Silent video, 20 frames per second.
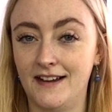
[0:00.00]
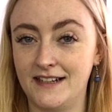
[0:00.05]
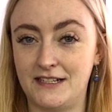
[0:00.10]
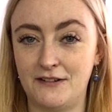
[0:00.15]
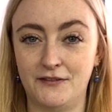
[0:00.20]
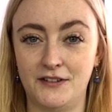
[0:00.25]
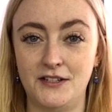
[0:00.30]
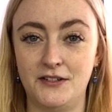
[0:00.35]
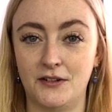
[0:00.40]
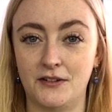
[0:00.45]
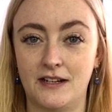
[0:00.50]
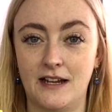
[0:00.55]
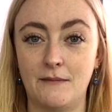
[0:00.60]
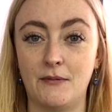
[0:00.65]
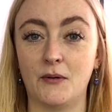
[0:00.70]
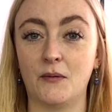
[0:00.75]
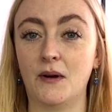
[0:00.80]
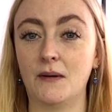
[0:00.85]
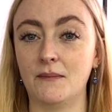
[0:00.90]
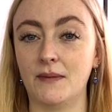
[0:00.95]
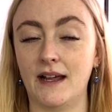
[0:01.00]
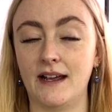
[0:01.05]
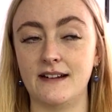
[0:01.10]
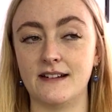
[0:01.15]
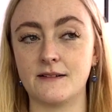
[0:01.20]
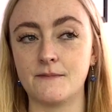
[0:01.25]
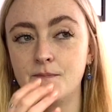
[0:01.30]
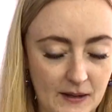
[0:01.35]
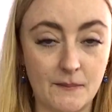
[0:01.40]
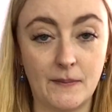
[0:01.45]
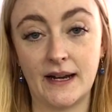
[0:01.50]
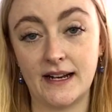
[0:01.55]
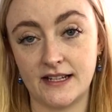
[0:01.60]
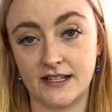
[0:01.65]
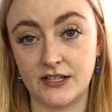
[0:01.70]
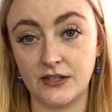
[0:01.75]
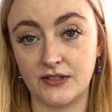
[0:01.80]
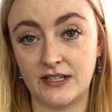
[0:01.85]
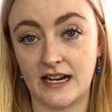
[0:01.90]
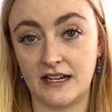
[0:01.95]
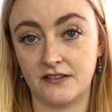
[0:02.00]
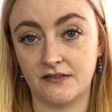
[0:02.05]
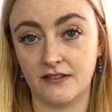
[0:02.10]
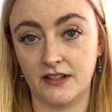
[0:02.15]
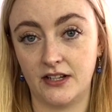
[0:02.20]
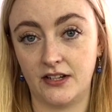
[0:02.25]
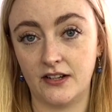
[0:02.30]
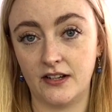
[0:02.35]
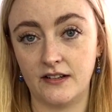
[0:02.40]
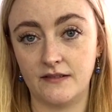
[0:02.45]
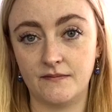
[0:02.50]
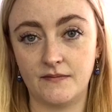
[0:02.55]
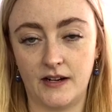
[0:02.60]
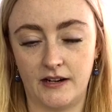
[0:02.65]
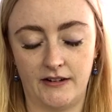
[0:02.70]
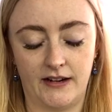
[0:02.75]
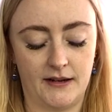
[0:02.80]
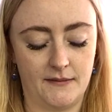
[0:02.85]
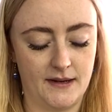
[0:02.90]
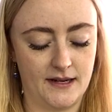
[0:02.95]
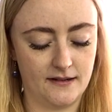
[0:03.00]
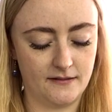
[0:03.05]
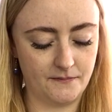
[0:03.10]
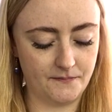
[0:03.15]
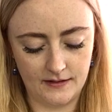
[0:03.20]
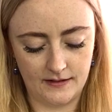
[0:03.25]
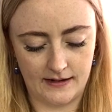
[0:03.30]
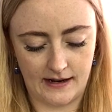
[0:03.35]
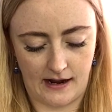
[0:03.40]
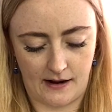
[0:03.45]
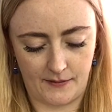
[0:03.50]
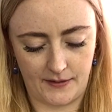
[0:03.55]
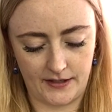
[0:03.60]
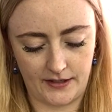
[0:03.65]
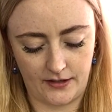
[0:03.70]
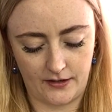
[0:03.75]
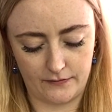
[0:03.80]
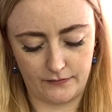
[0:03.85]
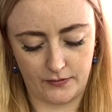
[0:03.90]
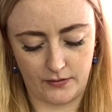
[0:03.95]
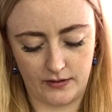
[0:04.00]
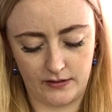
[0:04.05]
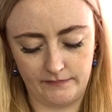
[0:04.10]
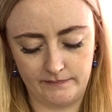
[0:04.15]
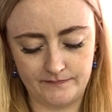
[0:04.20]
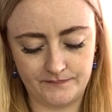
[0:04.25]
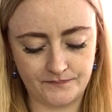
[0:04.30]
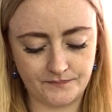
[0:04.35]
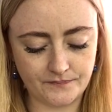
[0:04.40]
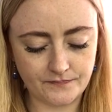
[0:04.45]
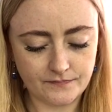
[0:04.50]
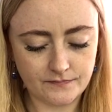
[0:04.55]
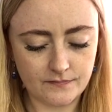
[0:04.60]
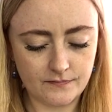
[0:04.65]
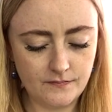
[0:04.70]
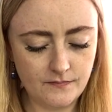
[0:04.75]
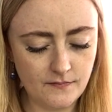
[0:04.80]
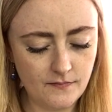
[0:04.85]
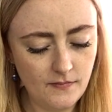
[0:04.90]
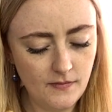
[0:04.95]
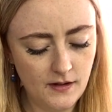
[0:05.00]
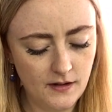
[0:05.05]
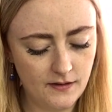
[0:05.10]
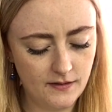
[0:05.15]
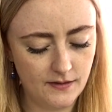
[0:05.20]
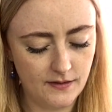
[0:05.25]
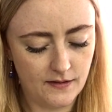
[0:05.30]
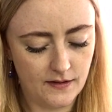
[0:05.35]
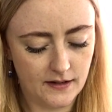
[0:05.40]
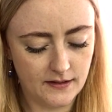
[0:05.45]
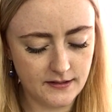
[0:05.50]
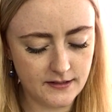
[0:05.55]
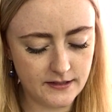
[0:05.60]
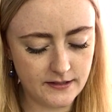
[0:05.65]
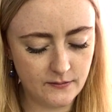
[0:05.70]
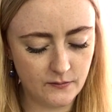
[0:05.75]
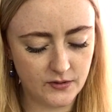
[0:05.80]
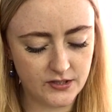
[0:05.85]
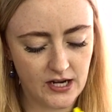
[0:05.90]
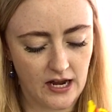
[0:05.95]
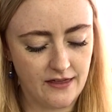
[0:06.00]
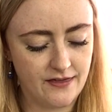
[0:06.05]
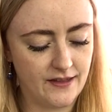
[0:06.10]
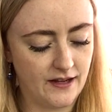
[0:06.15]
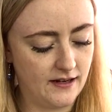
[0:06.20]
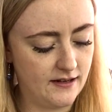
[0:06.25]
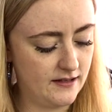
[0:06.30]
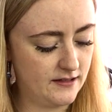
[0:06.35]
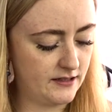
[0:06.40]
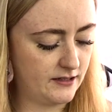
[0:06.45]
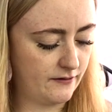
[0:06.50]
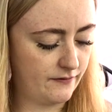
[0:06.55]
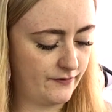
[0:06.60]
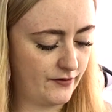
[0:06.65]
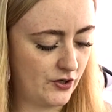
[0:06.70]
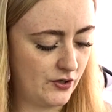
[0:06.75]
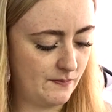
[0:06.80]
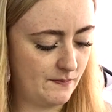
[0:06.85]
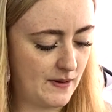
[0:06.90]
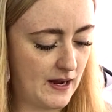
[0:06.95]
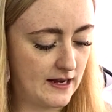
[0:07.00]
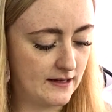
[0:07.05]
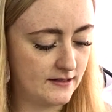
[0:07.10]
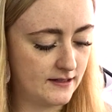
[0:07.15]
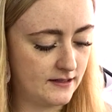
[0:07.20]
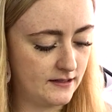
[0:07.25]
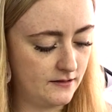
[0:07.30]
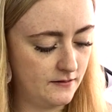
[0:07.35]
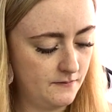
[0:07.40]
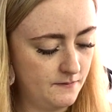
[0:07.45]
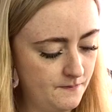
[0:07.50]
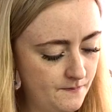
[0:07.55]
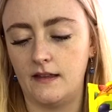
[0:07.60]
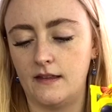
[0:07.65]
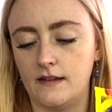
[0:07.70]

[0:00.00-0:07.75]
I definitely don't keep it in one place, but it still tastes really good. I recommend. Now we're gonna go for This, which I think is the fruit pastel.